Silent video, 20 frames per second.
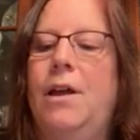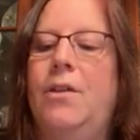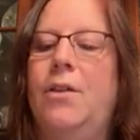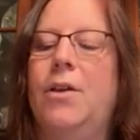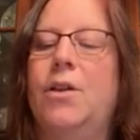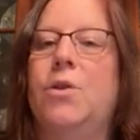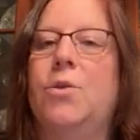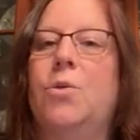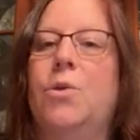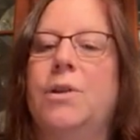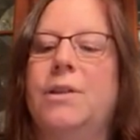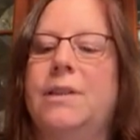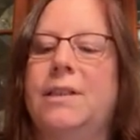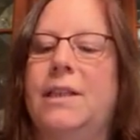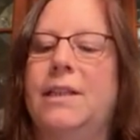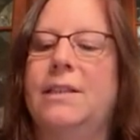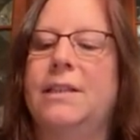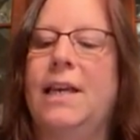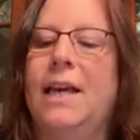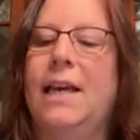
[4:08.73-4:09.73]
the Lord
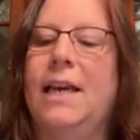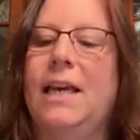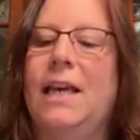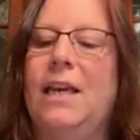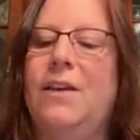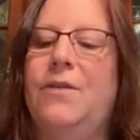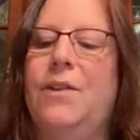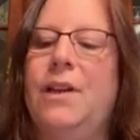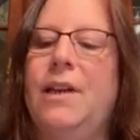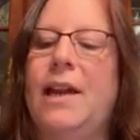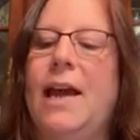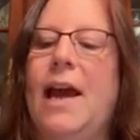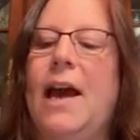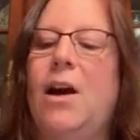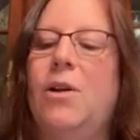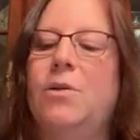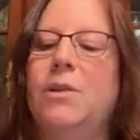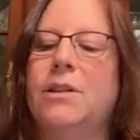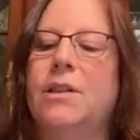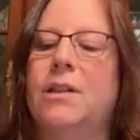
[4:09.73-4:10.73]
says, even
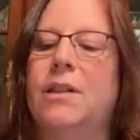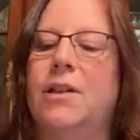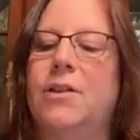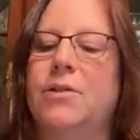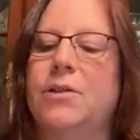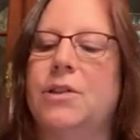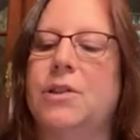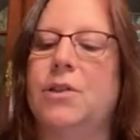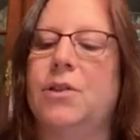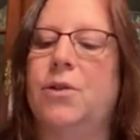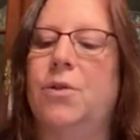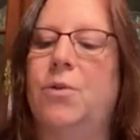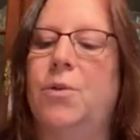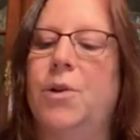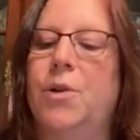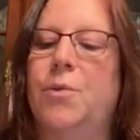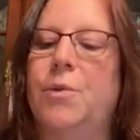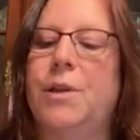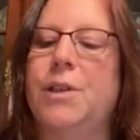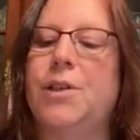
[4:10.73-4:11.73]
now, declares the
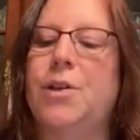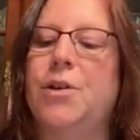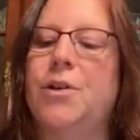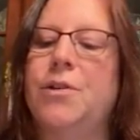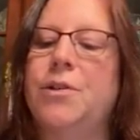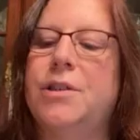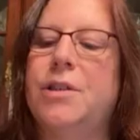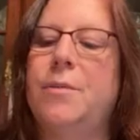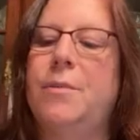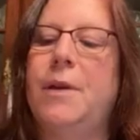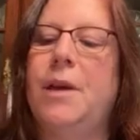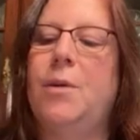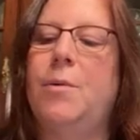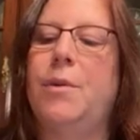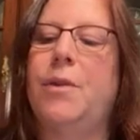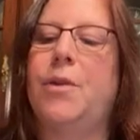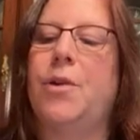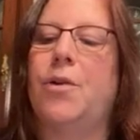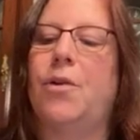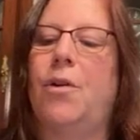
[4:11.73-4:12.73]
Lord, return to me
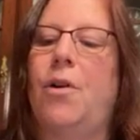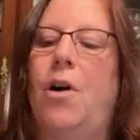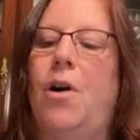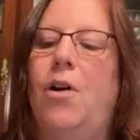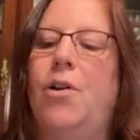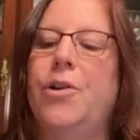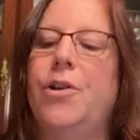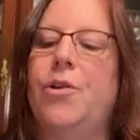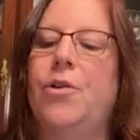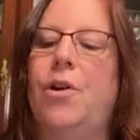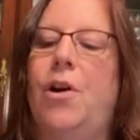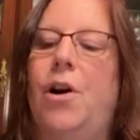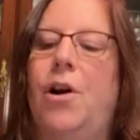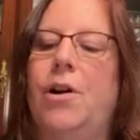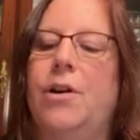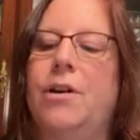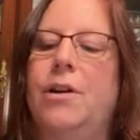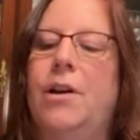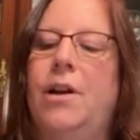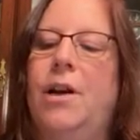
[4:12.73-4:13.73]
with all your
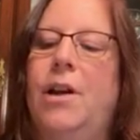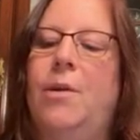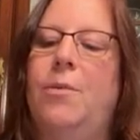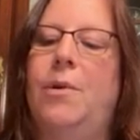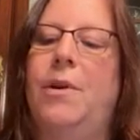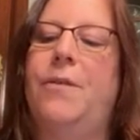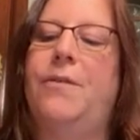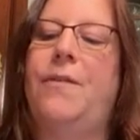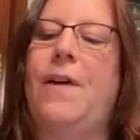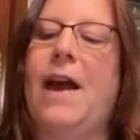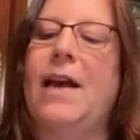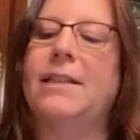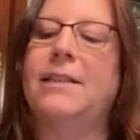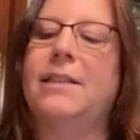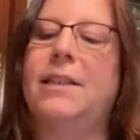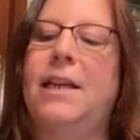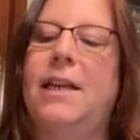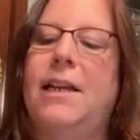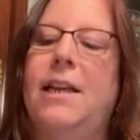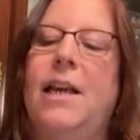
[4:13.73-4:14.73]
heart, with
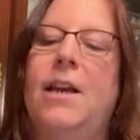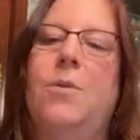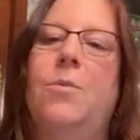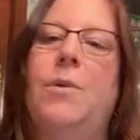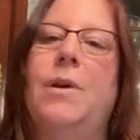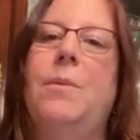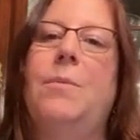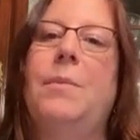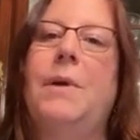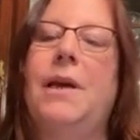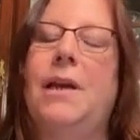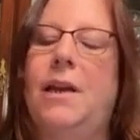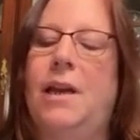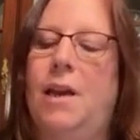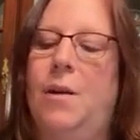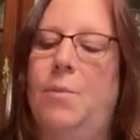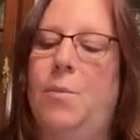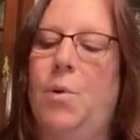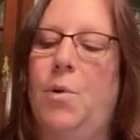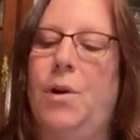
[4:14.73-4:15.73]
fasting and weeping
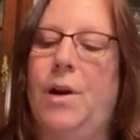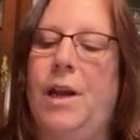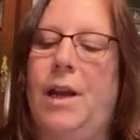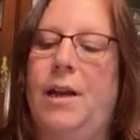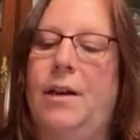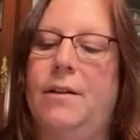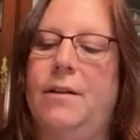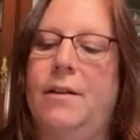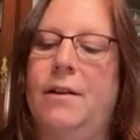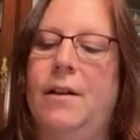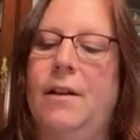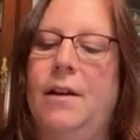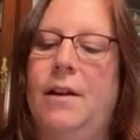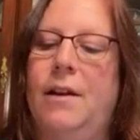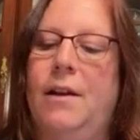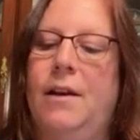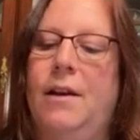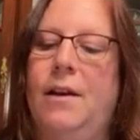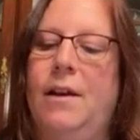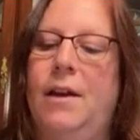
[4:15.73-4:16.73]
and mourning.
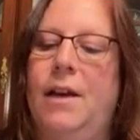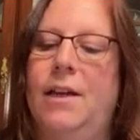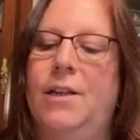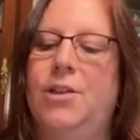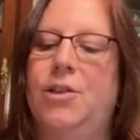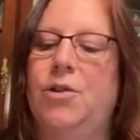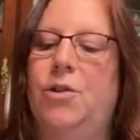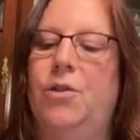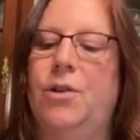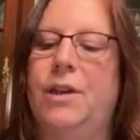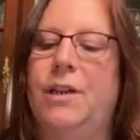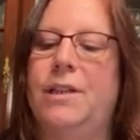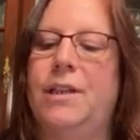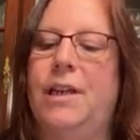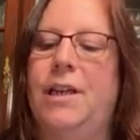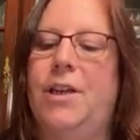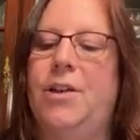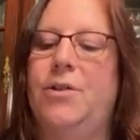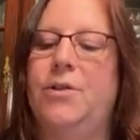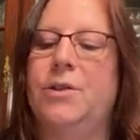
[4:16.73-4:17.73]
And Joel
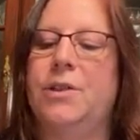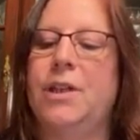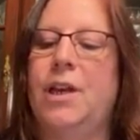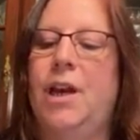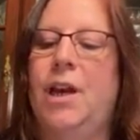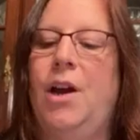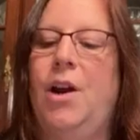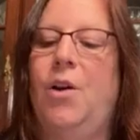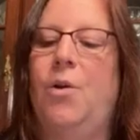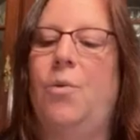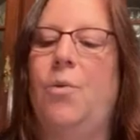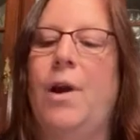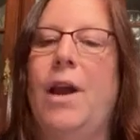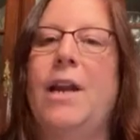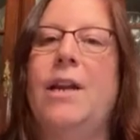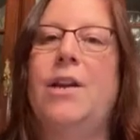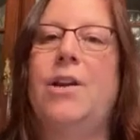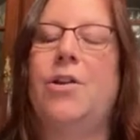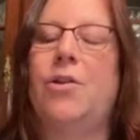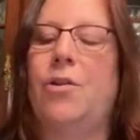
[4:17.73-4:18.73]
continues,
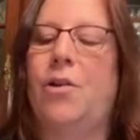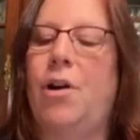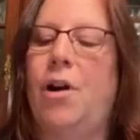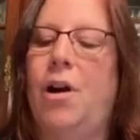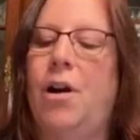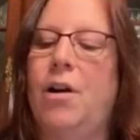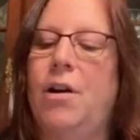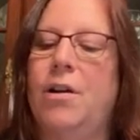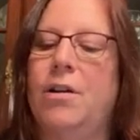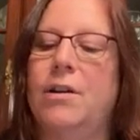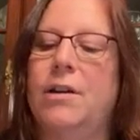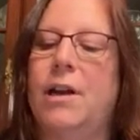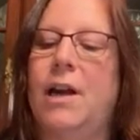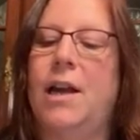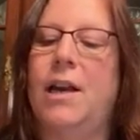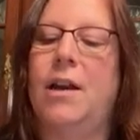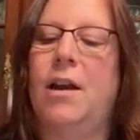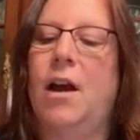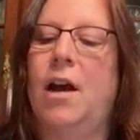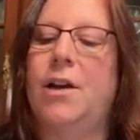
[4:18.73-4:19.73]
rend your heart
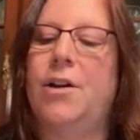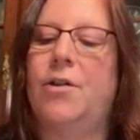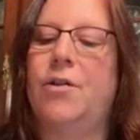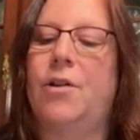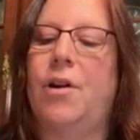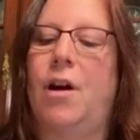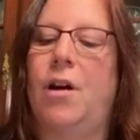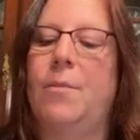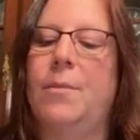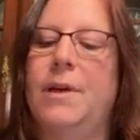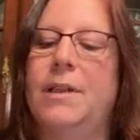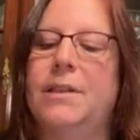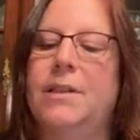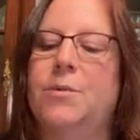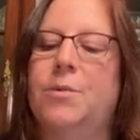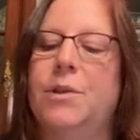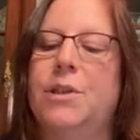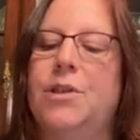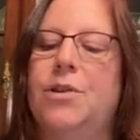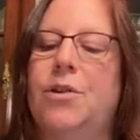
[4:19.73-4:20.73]
and not your
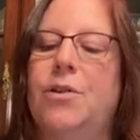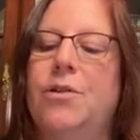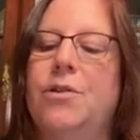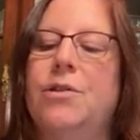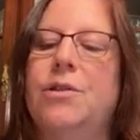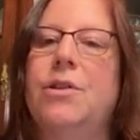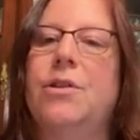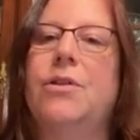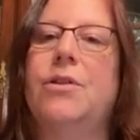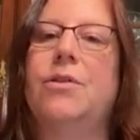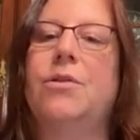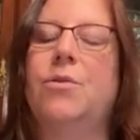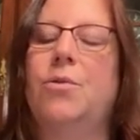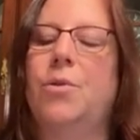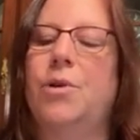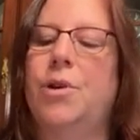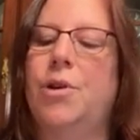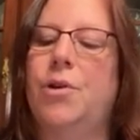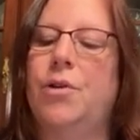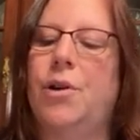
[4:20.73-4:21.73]
garments. Return to the
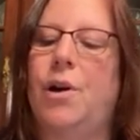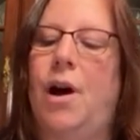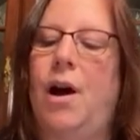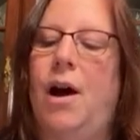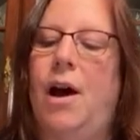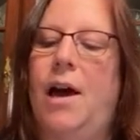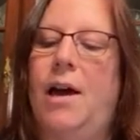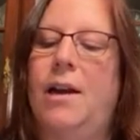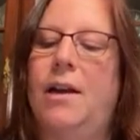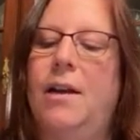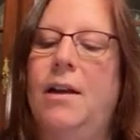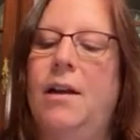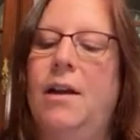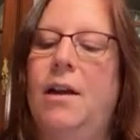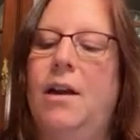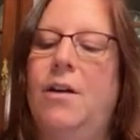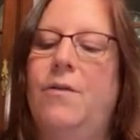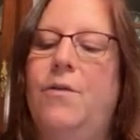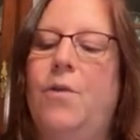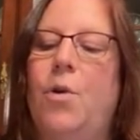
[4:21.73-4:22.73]
Lord your God,
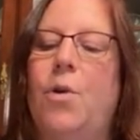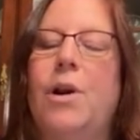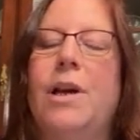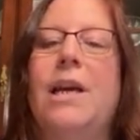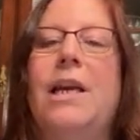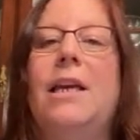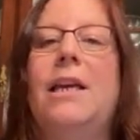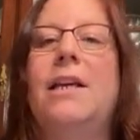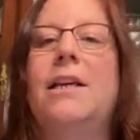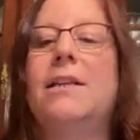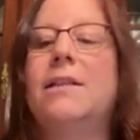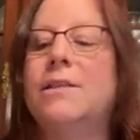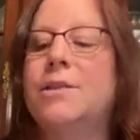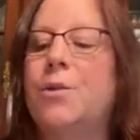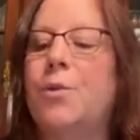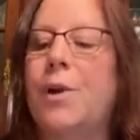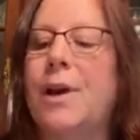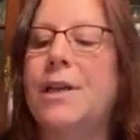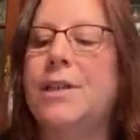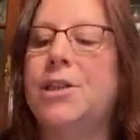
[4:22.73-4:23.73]
for he is
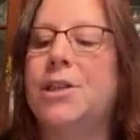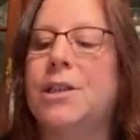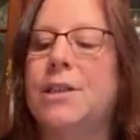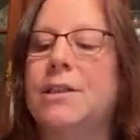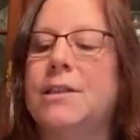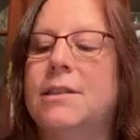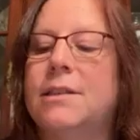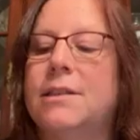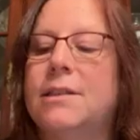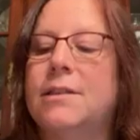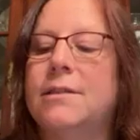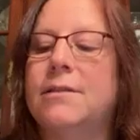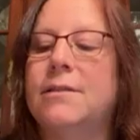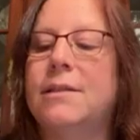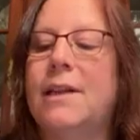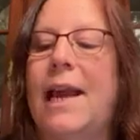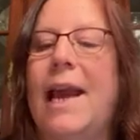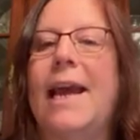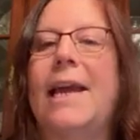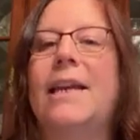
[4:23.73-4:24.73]
gracious
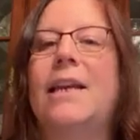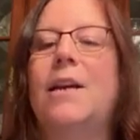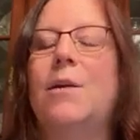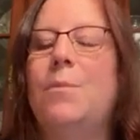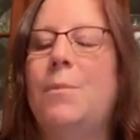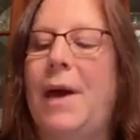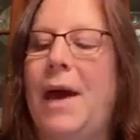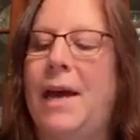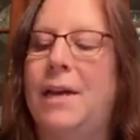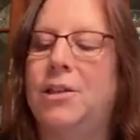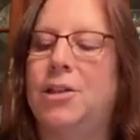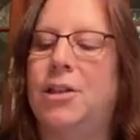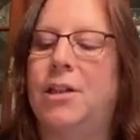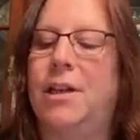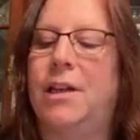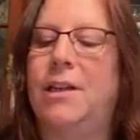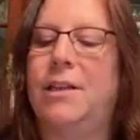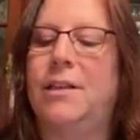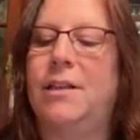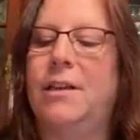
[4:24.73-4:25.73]
and
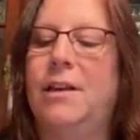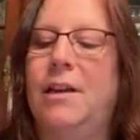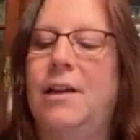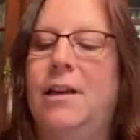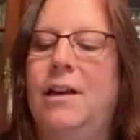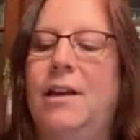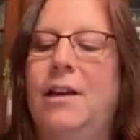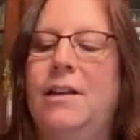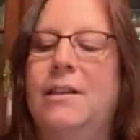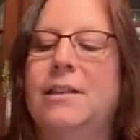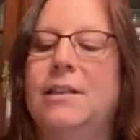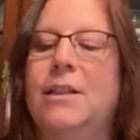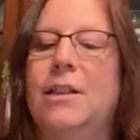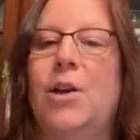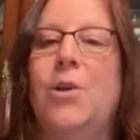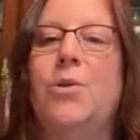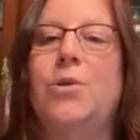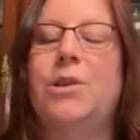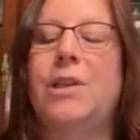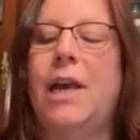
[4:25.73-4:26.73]
compassionate,
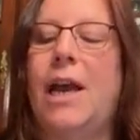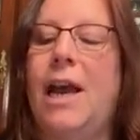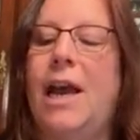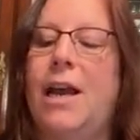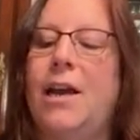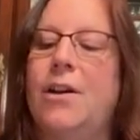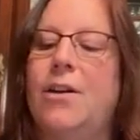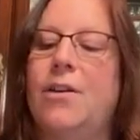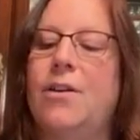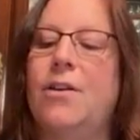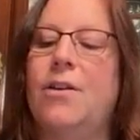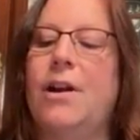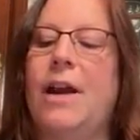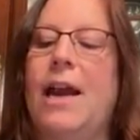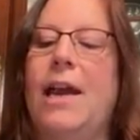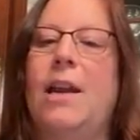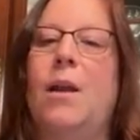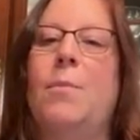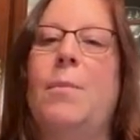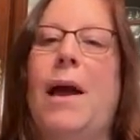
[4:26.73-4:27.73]
slow to anger
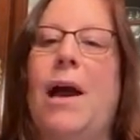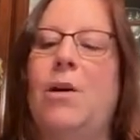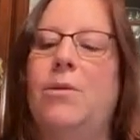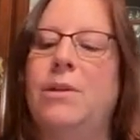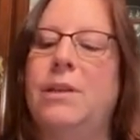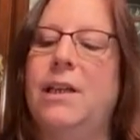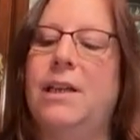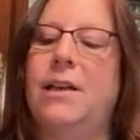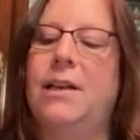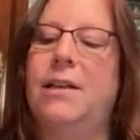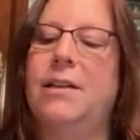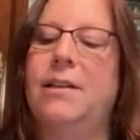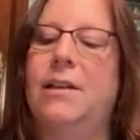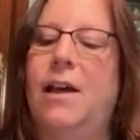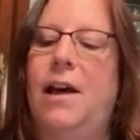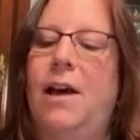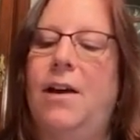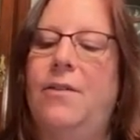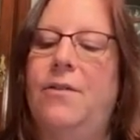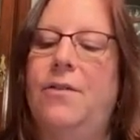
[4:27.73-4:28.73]
and abounding in
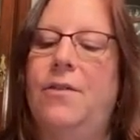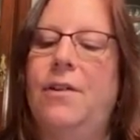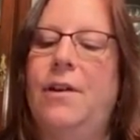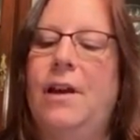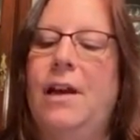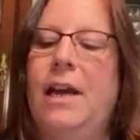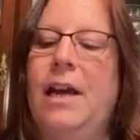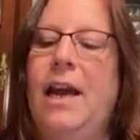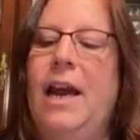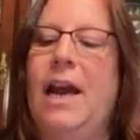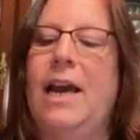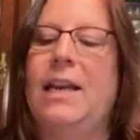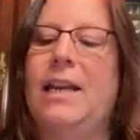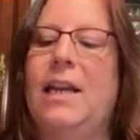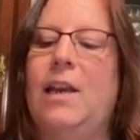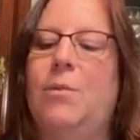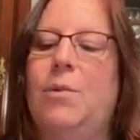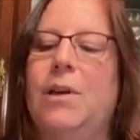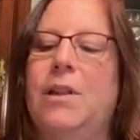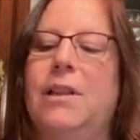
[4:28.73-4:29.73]
love, and
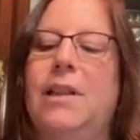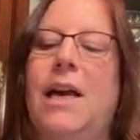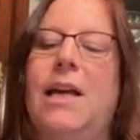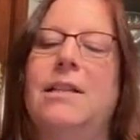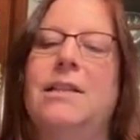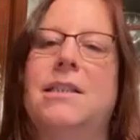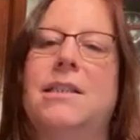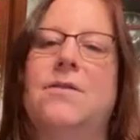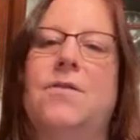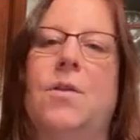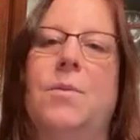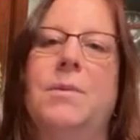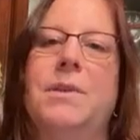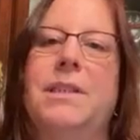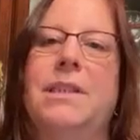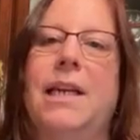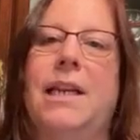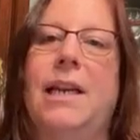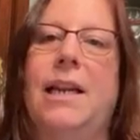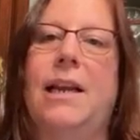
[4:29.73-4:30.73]
he relents from
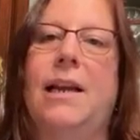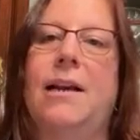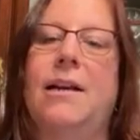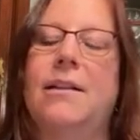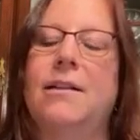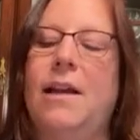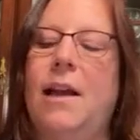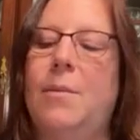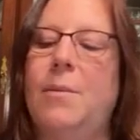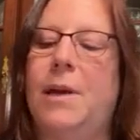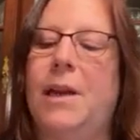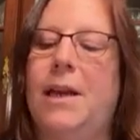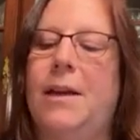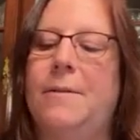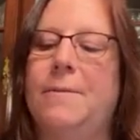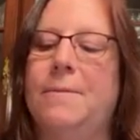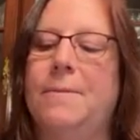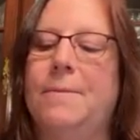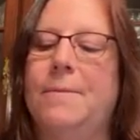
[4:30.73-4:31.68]
sending calamity.